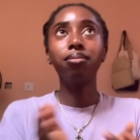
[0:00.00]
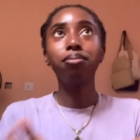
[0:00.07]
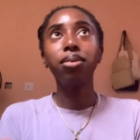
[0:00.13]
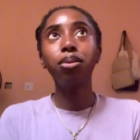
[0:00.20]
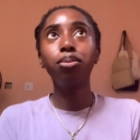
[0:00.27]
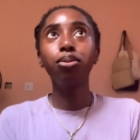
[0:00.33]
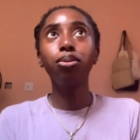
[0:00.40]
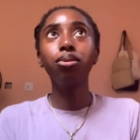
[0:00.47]

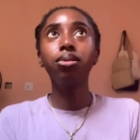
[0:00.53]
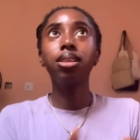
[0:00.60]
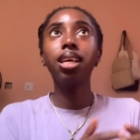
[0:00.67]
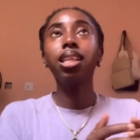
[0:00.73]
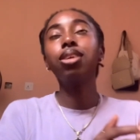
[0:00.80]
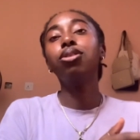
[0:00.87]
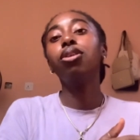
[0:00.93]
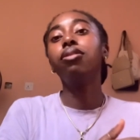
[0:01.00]
people
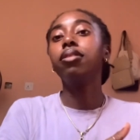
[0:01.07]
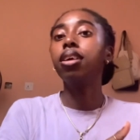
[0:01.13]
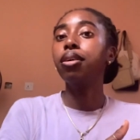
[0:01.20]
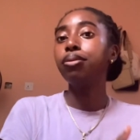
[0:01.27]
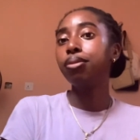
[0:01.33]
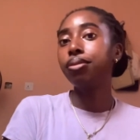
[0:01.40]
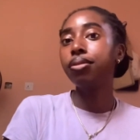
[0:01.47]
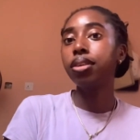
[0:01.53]
selling off their
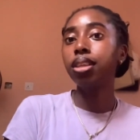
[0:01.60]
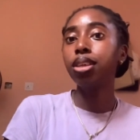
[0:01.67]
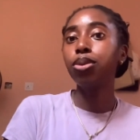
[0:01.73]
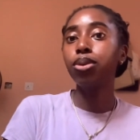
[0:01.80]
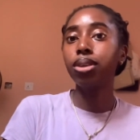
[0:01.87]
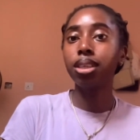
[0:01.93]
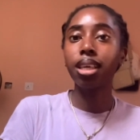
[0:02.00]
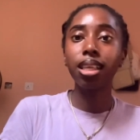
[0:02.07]
roofing. It
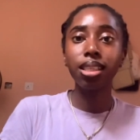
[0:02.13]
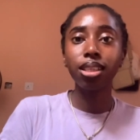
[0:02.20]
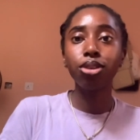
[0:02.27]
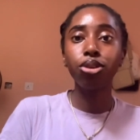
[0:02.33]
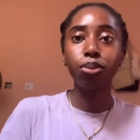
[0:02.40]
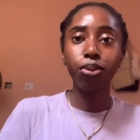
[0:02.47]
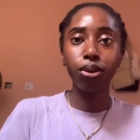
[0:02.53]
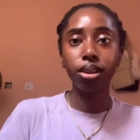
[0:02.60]
was getting to a
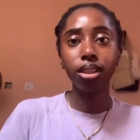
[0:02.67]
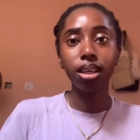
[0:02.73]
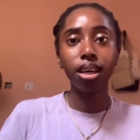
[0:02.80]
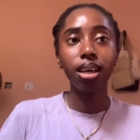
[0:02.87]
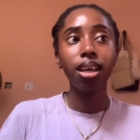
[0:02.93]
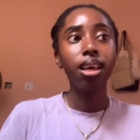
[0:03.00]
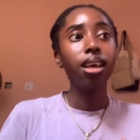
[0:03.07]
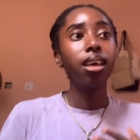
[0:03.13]
point
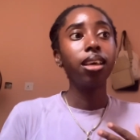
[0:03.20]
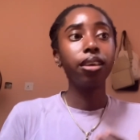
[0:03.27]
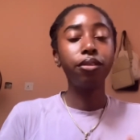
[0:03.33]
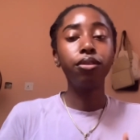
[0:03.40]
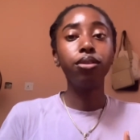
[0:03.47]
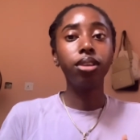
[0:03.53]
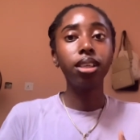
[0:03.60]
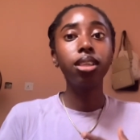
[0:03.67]
that if
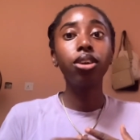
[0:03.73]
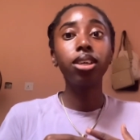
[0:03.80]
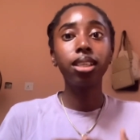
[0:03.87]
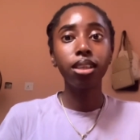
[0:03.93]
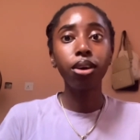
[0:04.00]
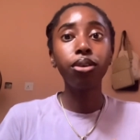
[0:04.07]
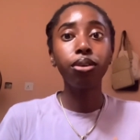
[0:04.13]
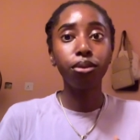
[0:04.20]
you did not
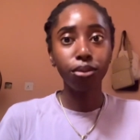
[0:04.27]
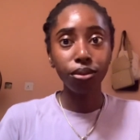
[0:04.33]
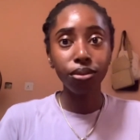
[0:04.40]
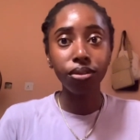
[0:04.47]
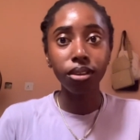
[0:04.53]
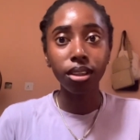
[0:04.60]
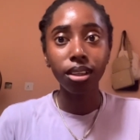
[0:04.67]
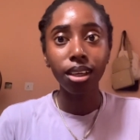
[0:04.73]
sell your
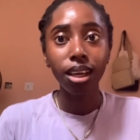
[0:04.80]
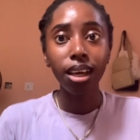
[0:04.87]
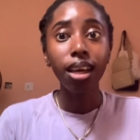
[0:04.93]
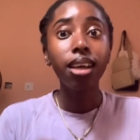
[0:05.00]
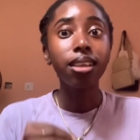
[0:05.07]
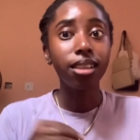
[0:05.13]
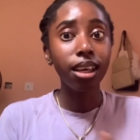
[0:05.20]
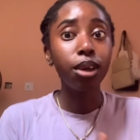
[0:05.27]
roofing,
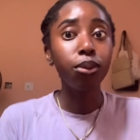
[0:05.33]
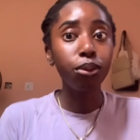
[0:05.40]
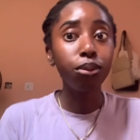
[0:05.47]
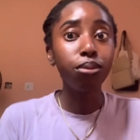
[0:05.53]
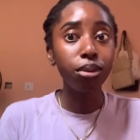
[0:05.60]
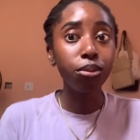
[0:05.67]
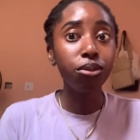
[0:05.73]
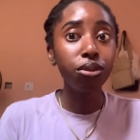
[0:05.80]
they will
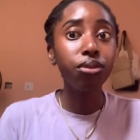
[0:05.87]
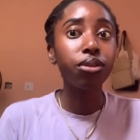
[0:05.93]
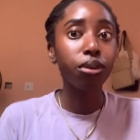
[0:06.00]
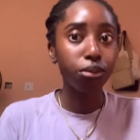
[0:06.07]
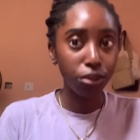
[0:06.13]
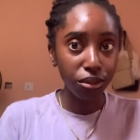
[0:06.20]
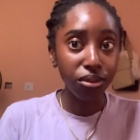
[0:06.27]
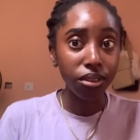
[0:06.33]
remove your
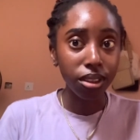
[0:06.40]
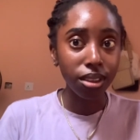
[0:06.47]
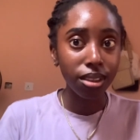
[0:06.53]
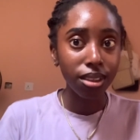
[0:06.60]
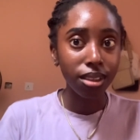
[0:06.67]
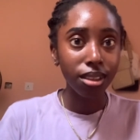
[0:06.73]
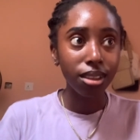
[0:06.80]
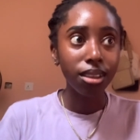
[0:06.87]
roofing
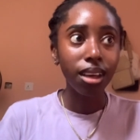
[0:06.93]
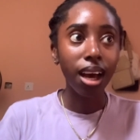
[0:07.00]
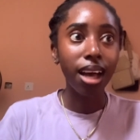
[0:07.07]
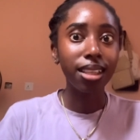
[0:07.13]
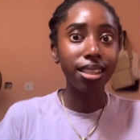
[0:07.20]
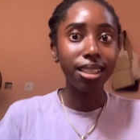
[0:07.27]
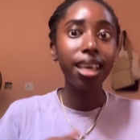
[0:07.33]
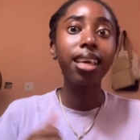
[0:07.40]

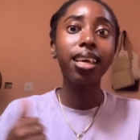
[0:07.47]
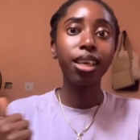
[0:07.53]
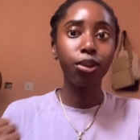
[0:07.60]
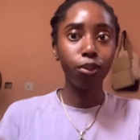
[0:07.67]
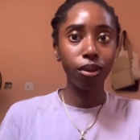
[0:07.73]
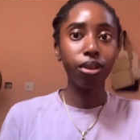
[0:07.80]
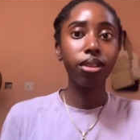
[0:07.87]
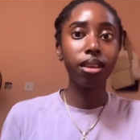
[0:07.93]
and take it
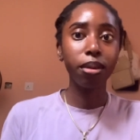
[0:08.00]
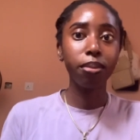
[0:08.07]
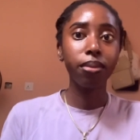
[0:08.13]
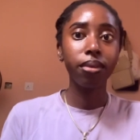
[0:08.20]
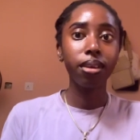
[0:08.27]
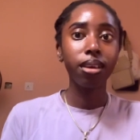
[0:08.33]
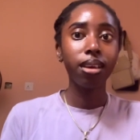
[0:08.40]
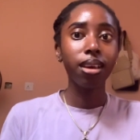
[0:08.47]
with them.
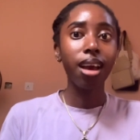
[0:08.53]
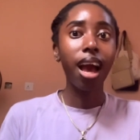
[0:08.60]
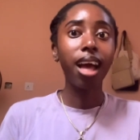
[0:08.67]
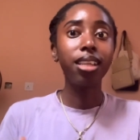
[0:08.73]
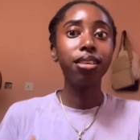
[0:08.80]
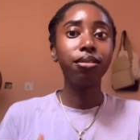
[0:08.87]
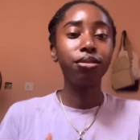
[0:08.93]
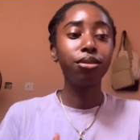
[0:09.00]
And
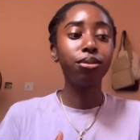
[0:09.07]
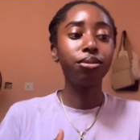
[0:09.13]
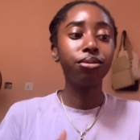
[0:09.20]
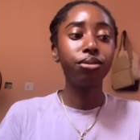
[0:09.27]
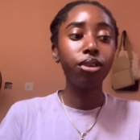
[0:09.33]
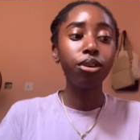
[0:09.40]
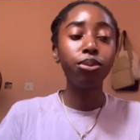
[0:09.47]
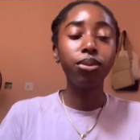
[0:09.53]
if you
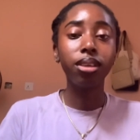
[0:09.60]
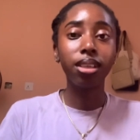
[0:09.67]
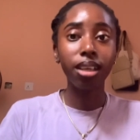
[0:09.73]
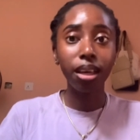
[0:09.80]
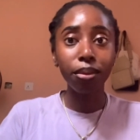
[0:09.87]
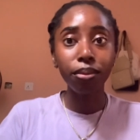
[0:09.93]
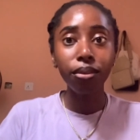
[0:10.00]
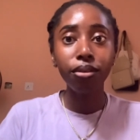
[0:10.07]
fought with
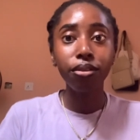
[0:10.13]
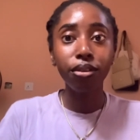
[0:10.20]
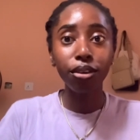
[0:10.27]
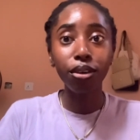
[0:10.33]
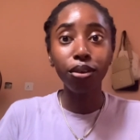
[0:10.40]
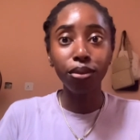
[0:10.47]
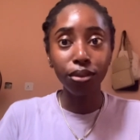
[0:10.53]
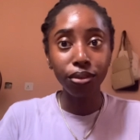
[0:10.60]
them for
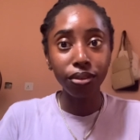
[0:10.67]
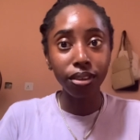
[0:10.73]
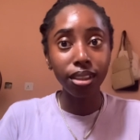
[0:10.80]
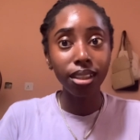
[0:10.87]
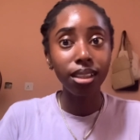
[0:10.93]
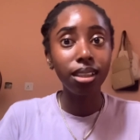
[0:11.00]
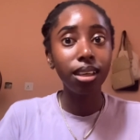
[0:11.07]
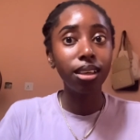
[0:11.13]
your roofing,
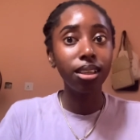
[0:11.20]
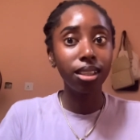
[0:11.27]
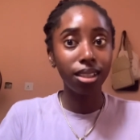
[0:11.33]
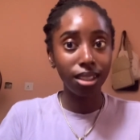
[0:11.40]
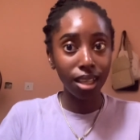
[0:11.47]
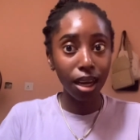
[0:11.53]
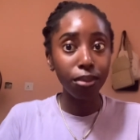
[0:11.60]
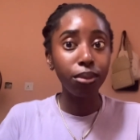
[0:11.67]
they could
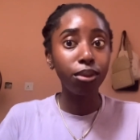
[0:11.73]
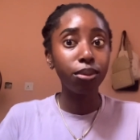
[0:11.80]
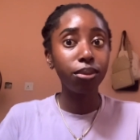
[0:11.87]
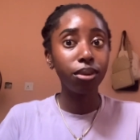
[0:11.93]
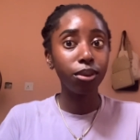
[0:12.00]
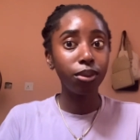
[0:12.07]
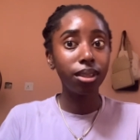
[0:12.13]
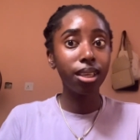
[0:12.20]
stab you. It
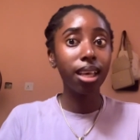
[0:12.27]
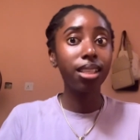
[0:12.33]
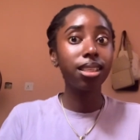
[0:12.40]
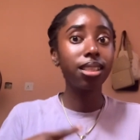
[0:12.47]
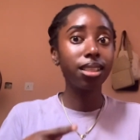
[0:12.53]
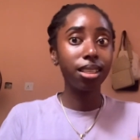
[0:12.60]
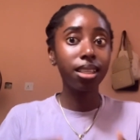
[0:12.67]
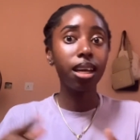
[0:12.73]
was getting
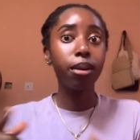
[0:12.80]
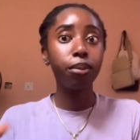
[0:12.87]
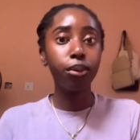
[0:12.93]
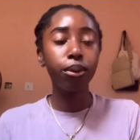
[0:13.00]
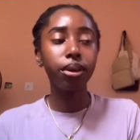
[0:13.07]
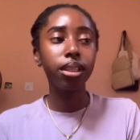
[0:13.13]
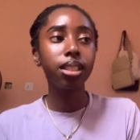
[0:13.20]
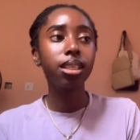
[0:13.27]
to that
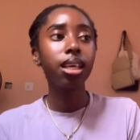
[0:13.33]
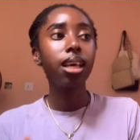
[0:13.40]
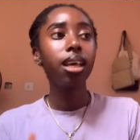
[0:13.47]
point.